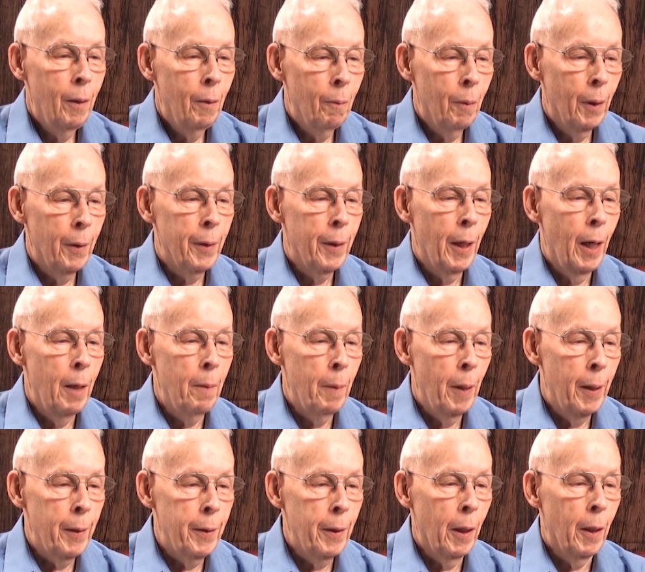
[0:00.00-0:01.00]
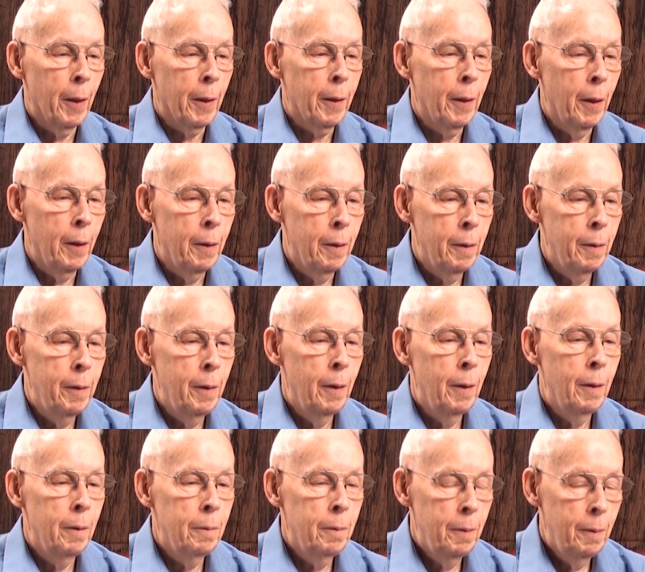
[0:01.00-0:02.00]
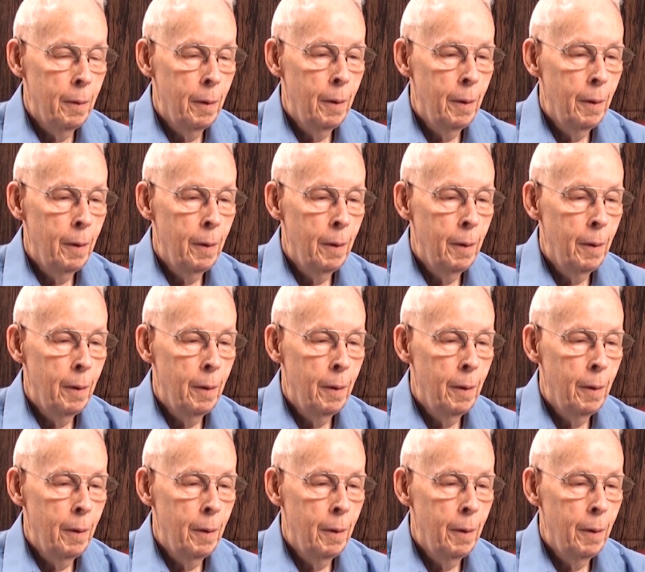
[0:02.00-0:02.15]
One time I delegated